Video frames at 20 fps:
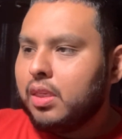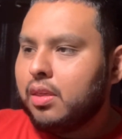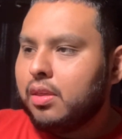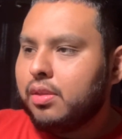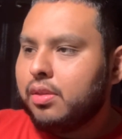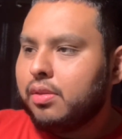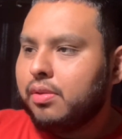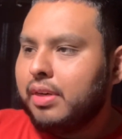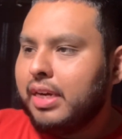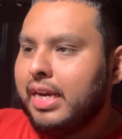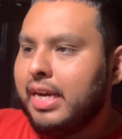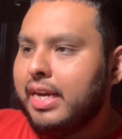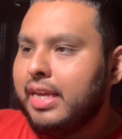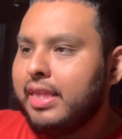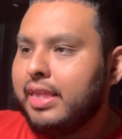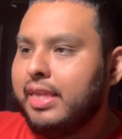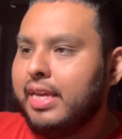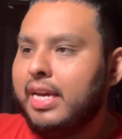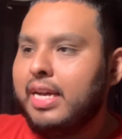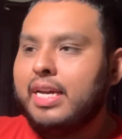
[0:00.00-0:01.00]
so I had
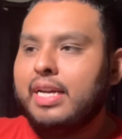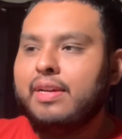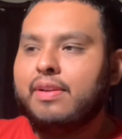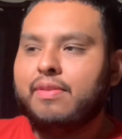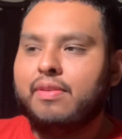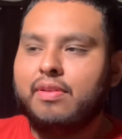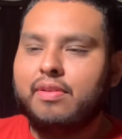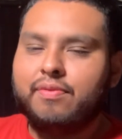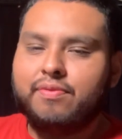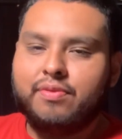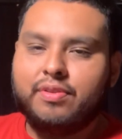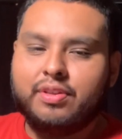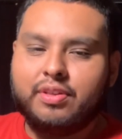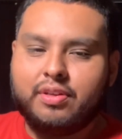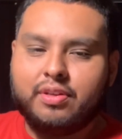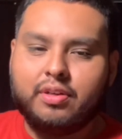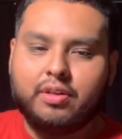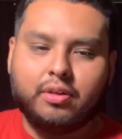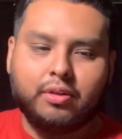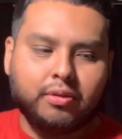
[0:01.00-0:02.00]
that for
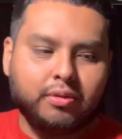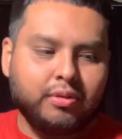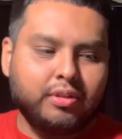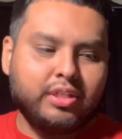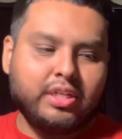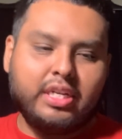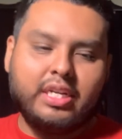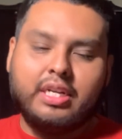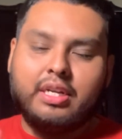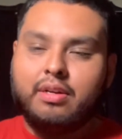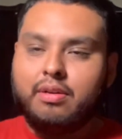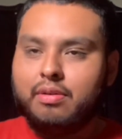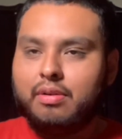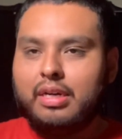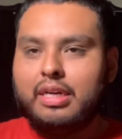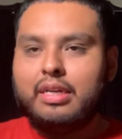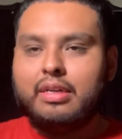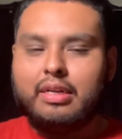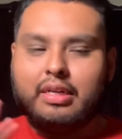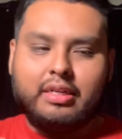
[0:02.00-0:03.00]
the OG.
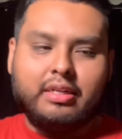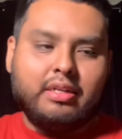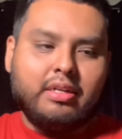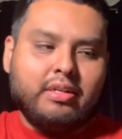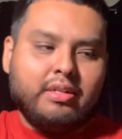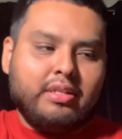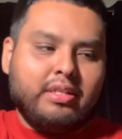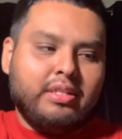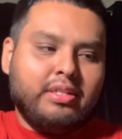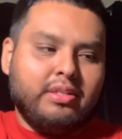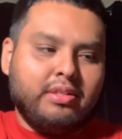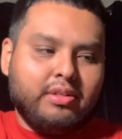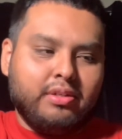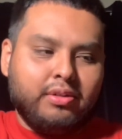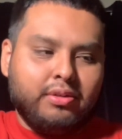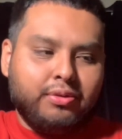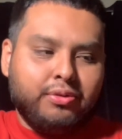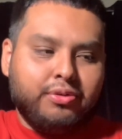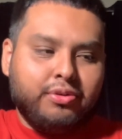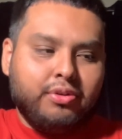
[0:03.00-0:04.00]
I called this the
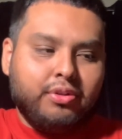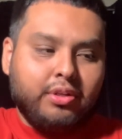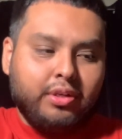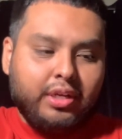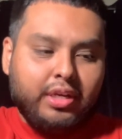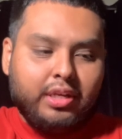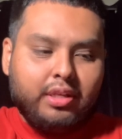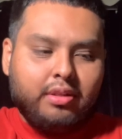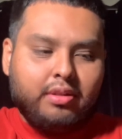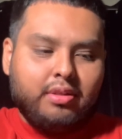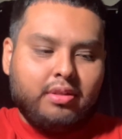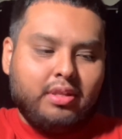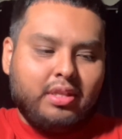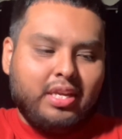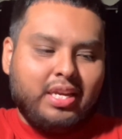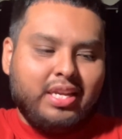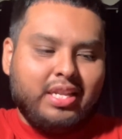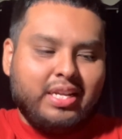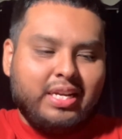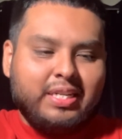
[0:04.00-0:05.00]

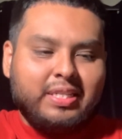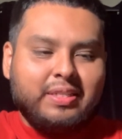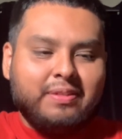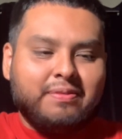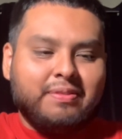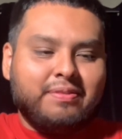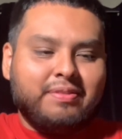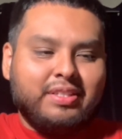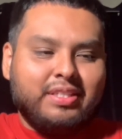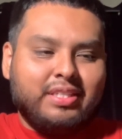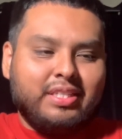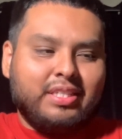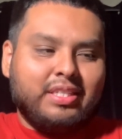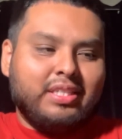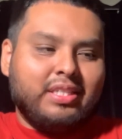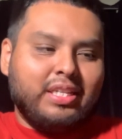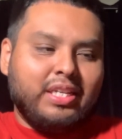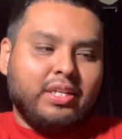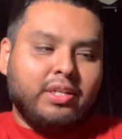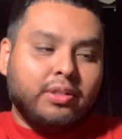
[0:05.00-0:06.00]
1956
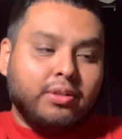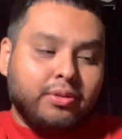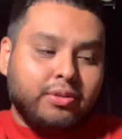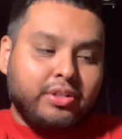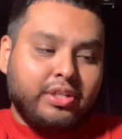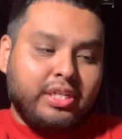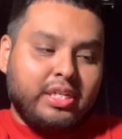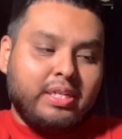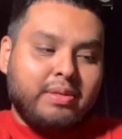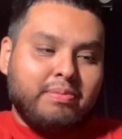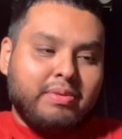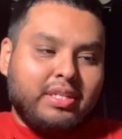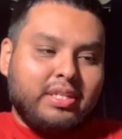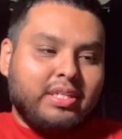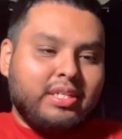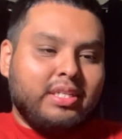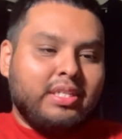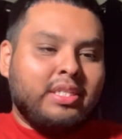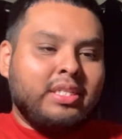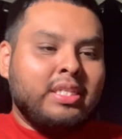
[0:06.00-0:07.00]
the OG
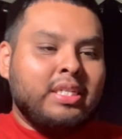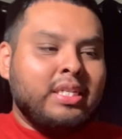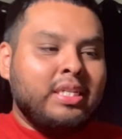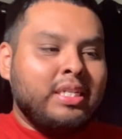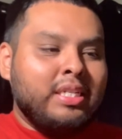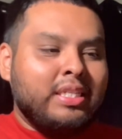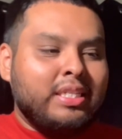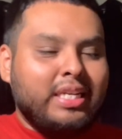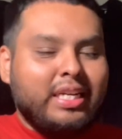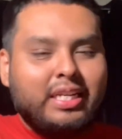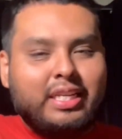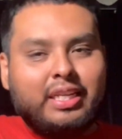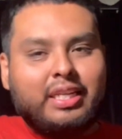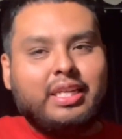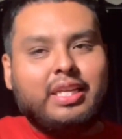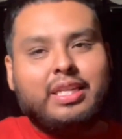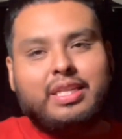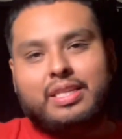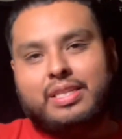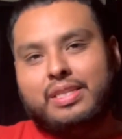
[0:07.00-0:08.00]
because technically
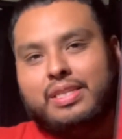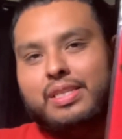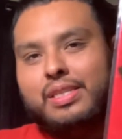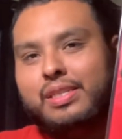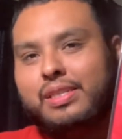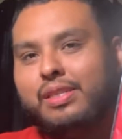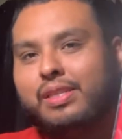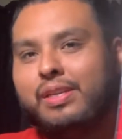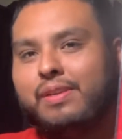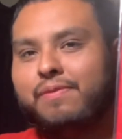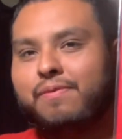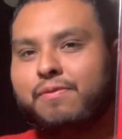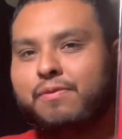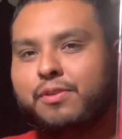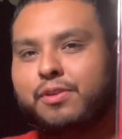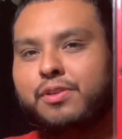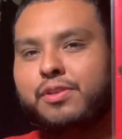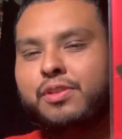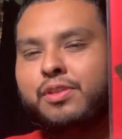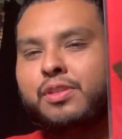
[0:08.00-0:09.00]
this is the
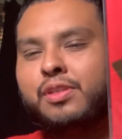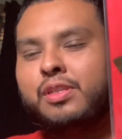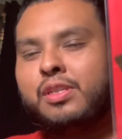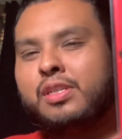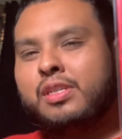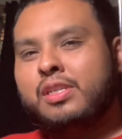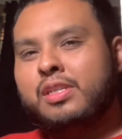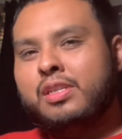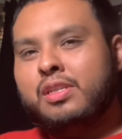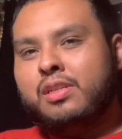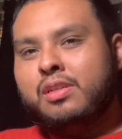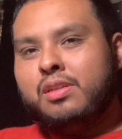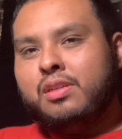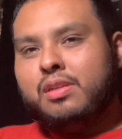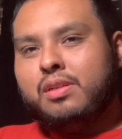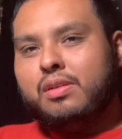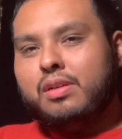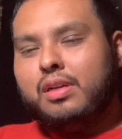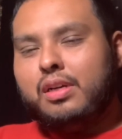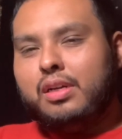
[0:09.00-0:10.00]
first
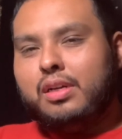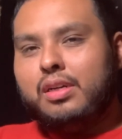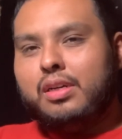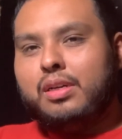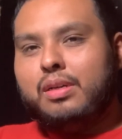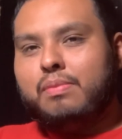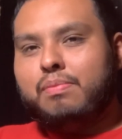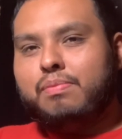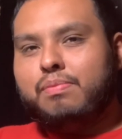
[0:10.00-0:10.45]
uh,